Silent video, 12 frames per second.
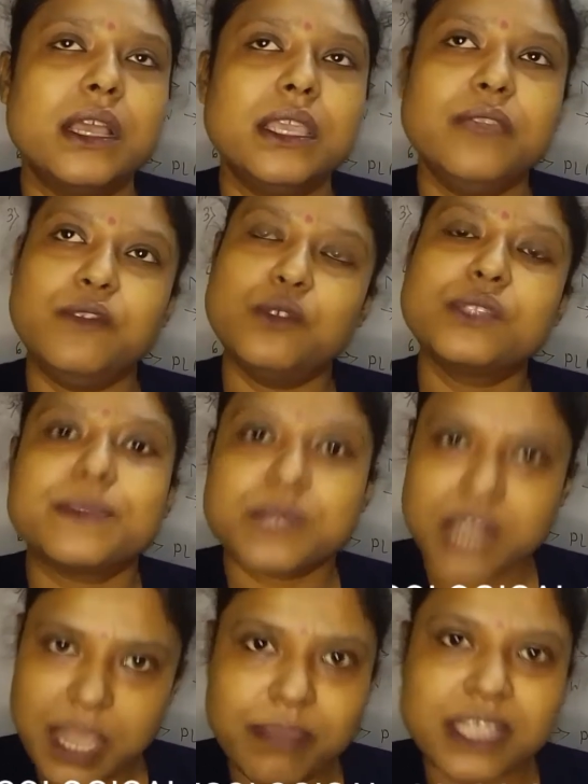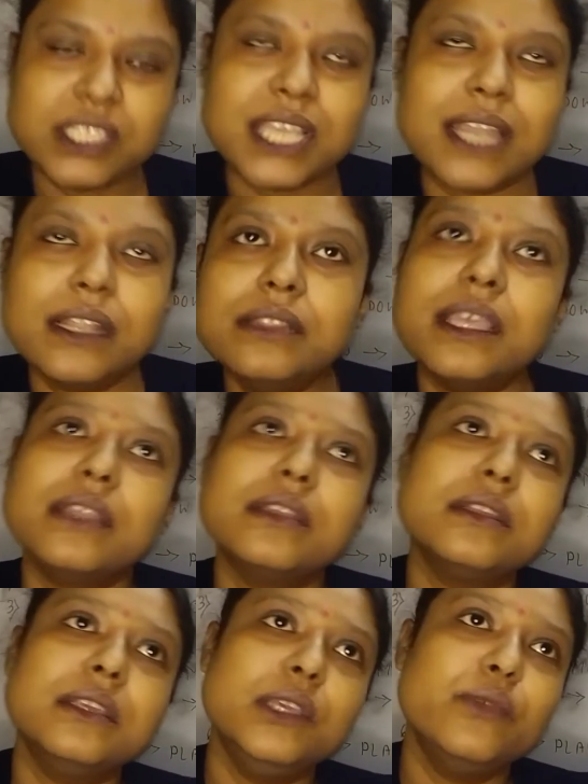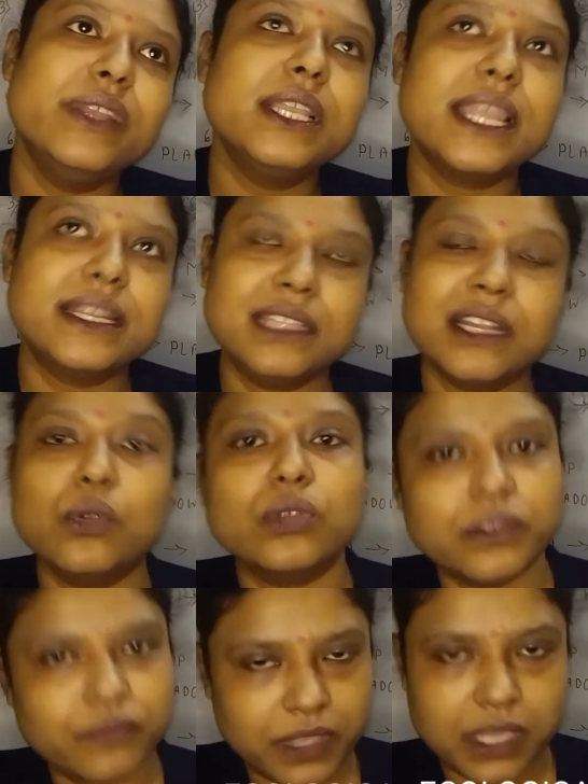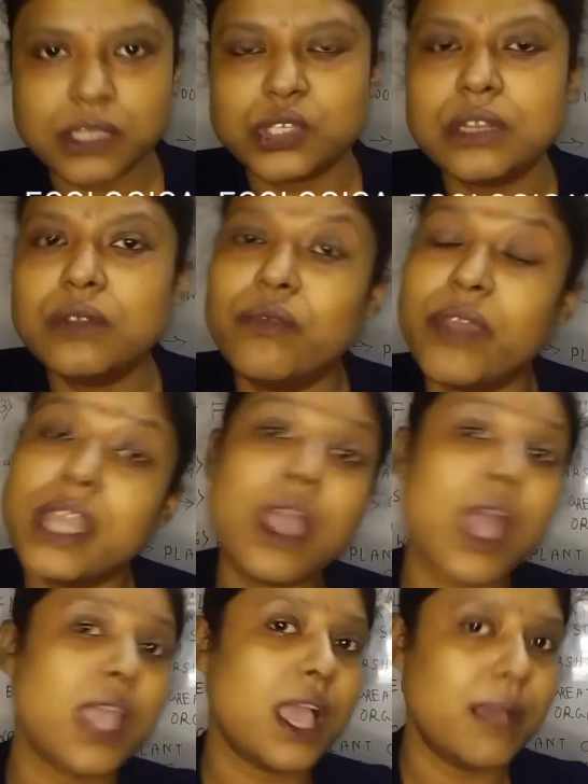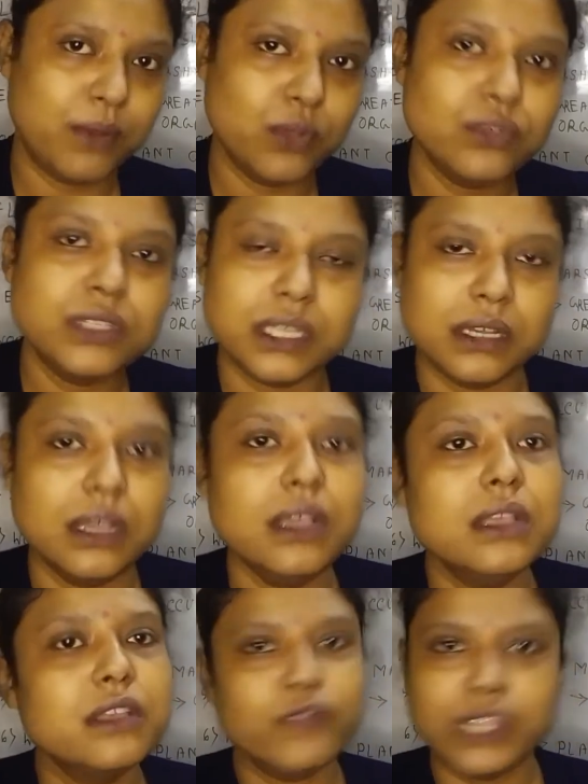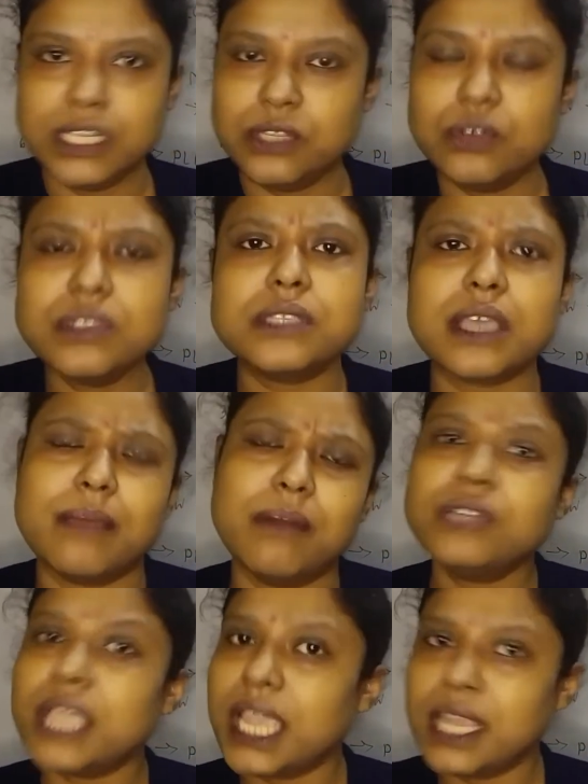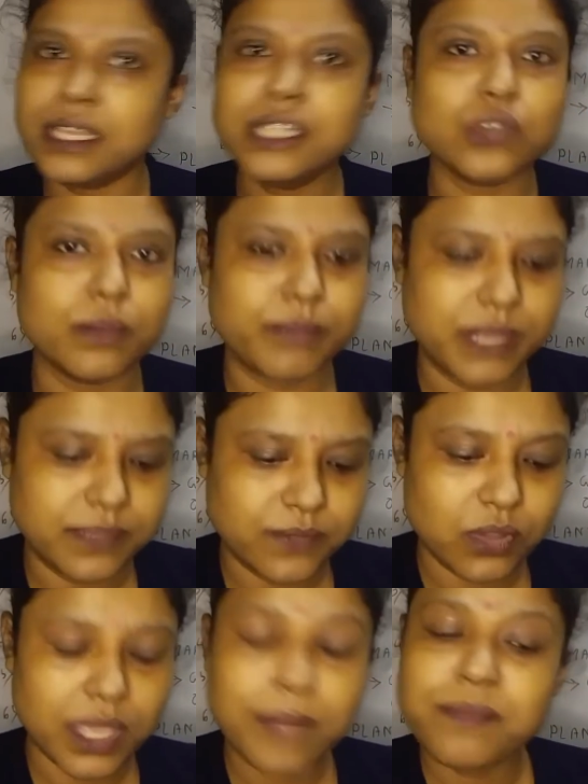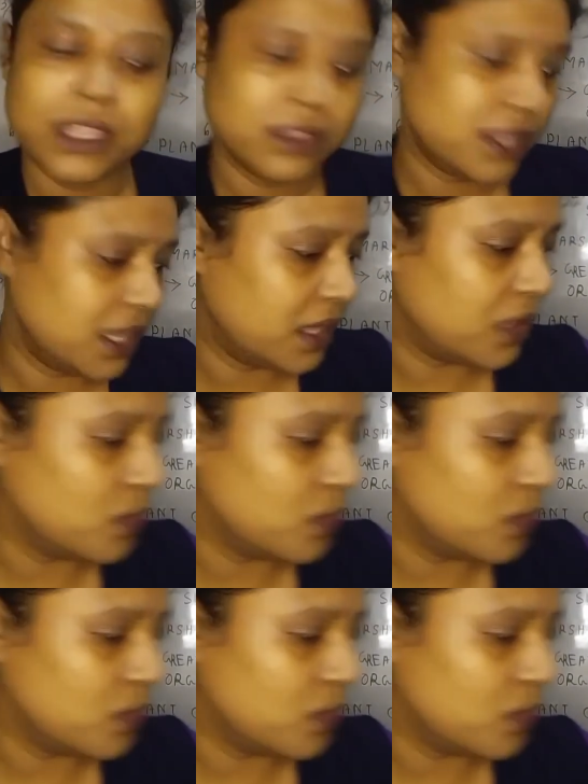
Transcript: if you subscribe my channel, then you will get the notification when I upload the videos about any topic. Okay, thank